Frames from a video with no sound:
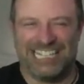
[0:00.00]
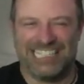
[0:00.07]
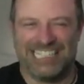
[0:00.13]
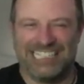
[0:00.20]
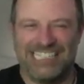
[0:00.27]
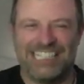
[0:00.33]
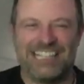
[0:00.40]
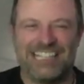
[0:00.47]

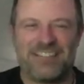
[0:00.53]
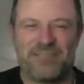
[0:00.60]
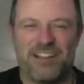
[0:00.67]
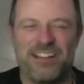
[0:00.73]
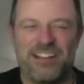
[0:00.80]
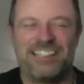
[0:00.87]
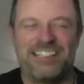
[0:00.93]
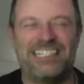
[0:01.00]

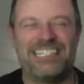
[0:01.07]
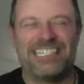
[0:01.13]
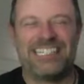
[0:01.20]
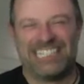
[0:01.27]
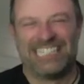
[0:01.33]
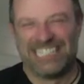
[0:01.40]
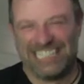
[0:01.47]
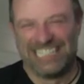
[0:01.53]

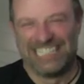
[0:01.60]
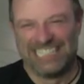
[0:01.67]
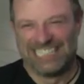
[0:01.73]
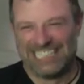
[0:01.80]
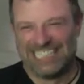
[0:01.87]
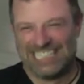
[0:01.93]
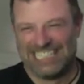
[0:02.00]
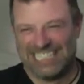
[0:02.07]

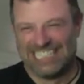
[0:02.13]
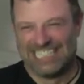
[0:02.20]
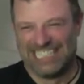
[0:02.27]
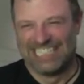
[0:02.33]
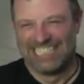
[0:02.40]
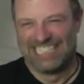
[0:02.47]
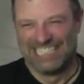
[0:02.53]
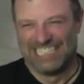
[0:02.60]

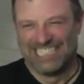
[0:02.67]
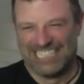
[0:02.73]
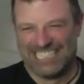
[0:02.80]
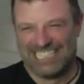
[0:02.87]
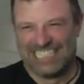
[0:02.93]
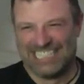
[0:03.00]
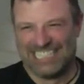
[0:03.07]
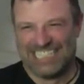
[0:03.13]

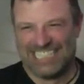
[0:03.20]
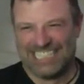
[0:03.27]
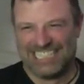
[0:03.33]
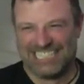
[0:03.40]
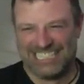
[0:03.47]
The person shown says nothing.